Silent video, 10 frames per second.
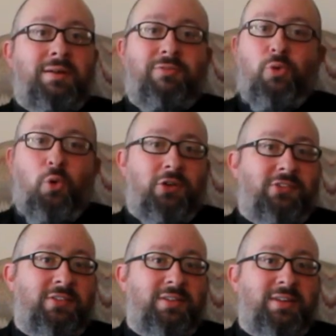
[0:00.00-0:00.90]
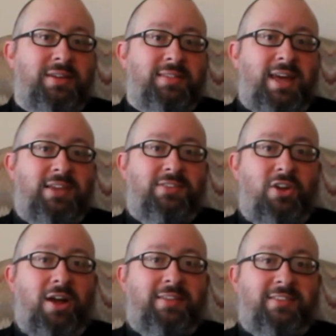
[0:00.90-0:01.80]
Of course, that is
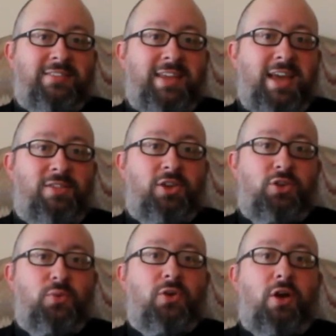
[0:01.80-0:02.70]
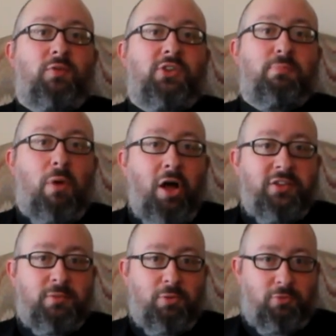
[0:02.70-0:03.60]
not to say that you are not
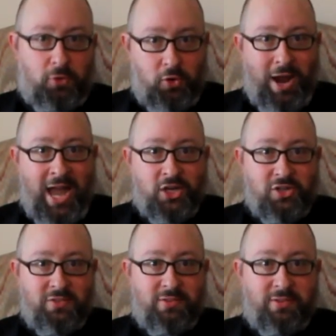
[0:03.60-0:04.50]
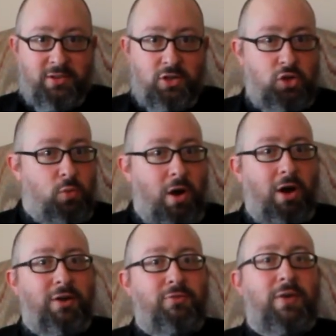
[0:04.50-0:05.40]
responsible for your actions. You
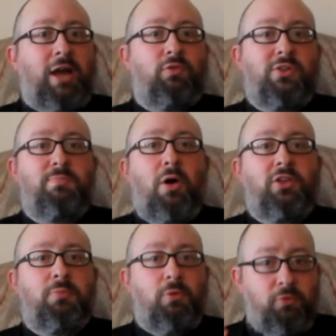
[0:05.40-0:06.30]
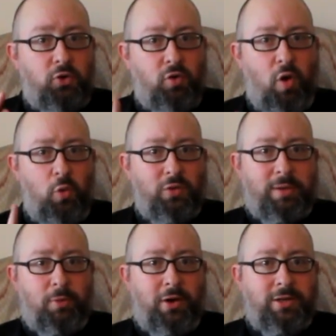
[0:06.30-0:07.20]
are, in fact, responsible for your own
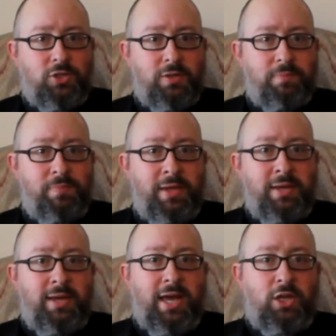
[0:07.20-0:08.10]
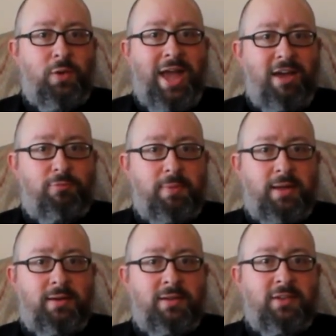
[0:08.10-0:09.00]
liberation, and you have
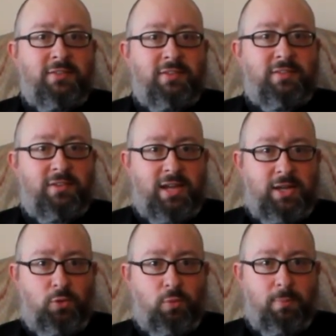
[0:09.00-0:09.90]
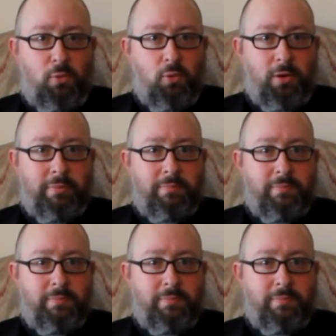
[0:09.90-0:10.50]
been since the day you were born.